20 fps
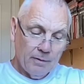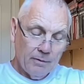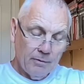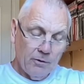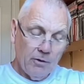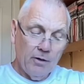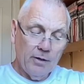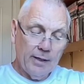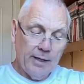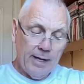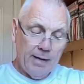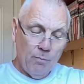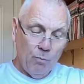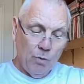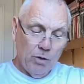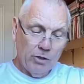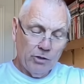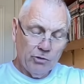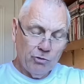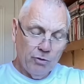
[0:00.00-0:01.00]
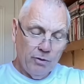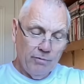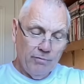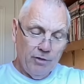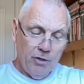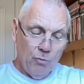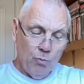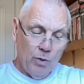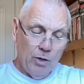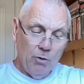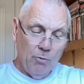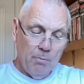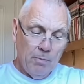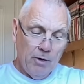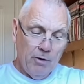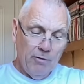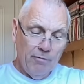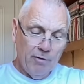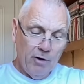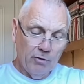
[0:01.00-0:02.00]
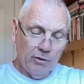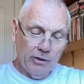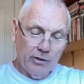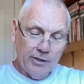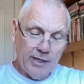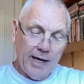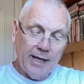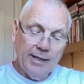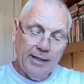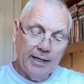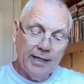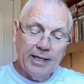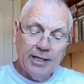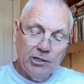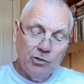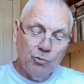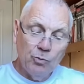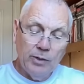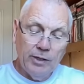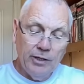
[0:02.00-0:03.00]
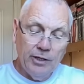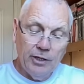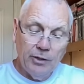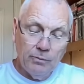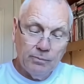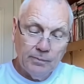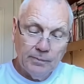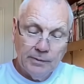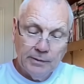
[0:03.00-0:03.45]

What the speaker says: I'm kind of getting one or two of you will move on and take the kids with you.